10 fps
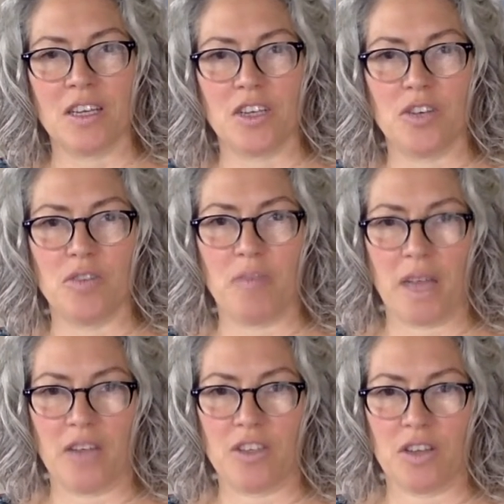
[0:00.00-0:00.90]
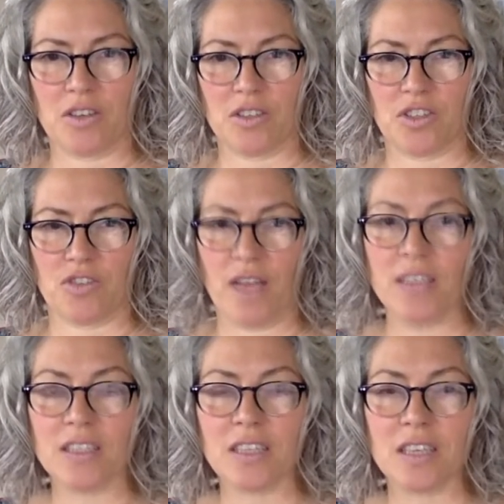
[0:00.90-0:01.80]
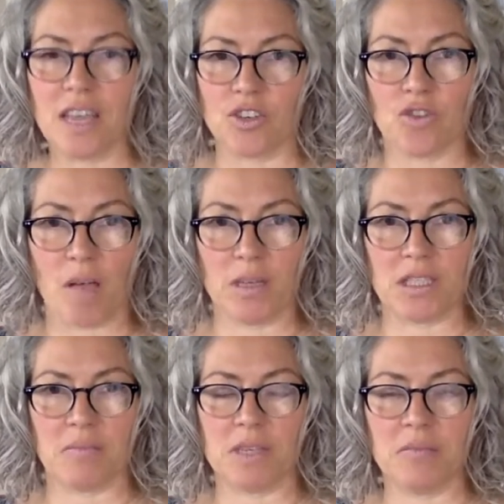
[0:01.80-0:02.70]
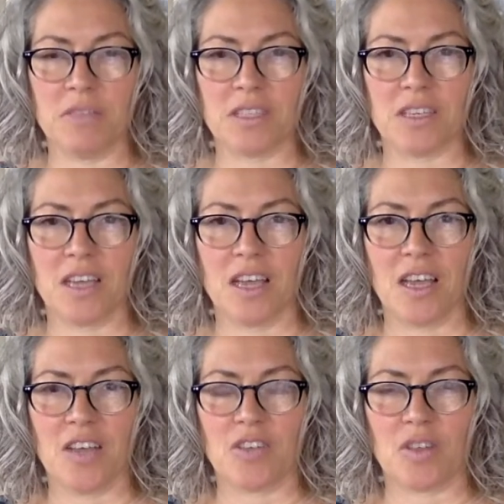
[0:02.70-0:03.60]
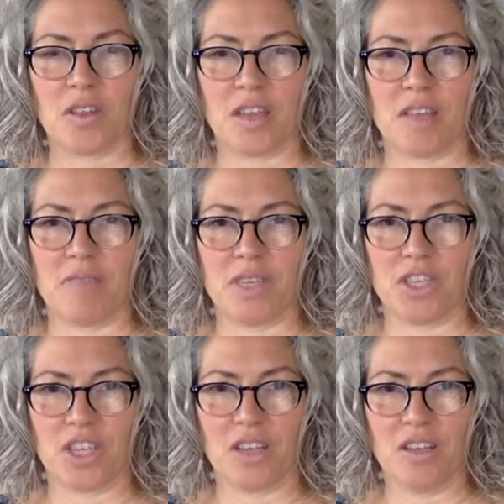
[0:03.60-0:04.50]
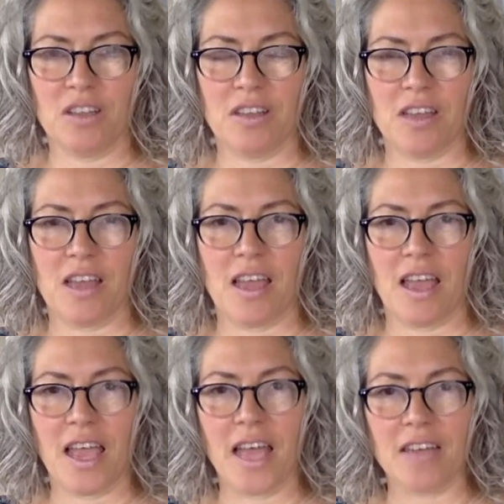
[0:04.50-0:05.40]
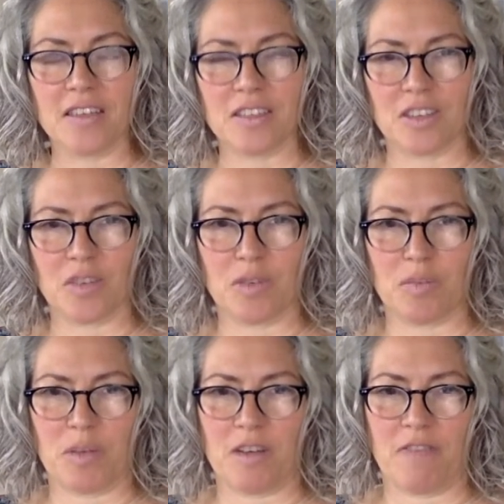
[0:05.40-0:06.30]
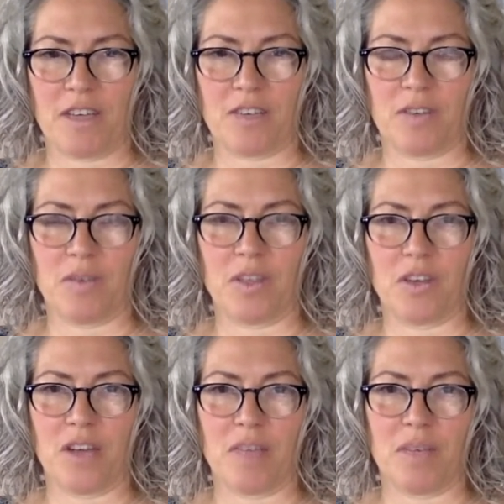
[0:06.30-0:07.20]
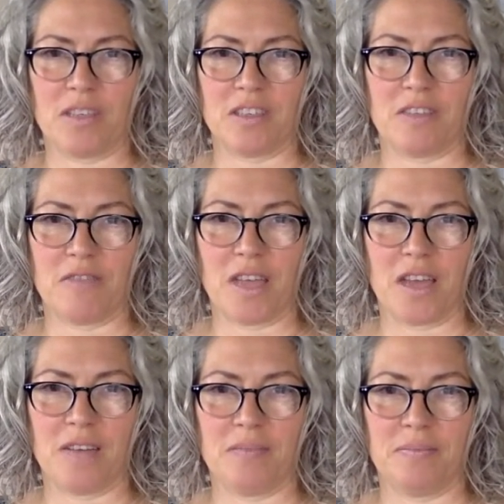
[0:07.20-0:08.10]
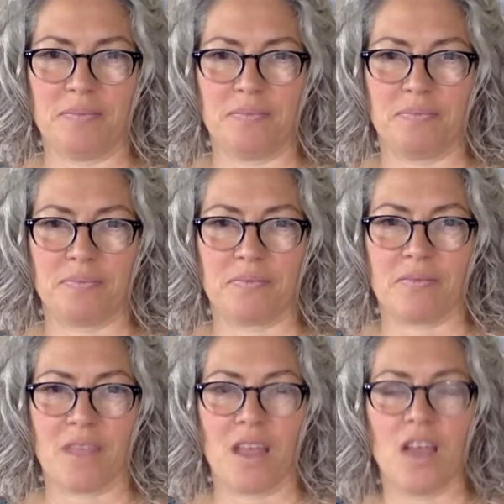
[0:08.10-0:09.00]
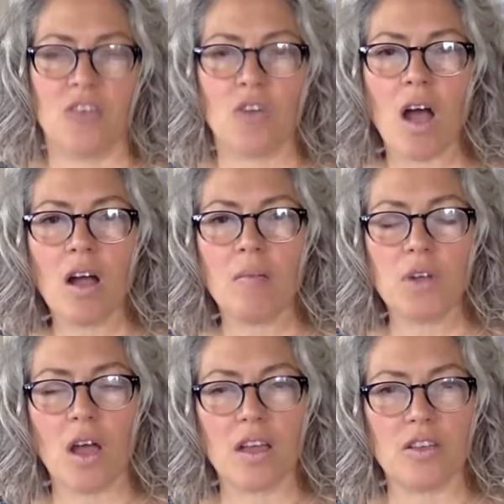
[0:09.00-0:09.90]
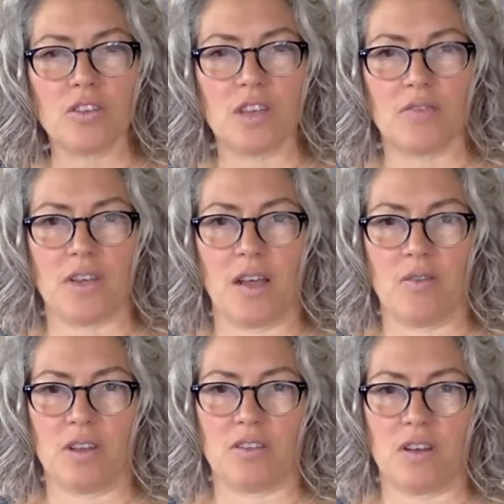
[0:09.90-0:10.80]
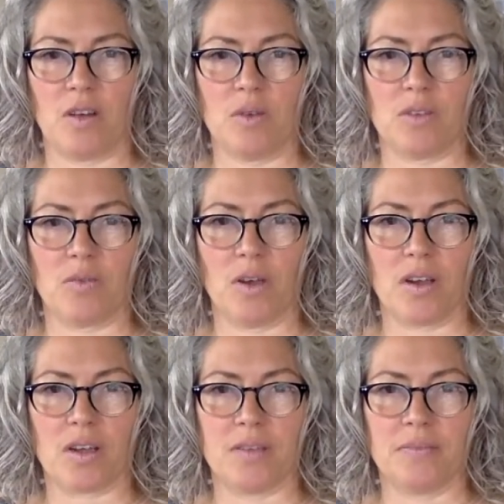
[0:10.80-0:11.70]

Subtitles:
to manage their stress and trauma symptoms so that they can be chill and still respond effectively when the crap hits the fan. So how come talking yourself down doesn't always work?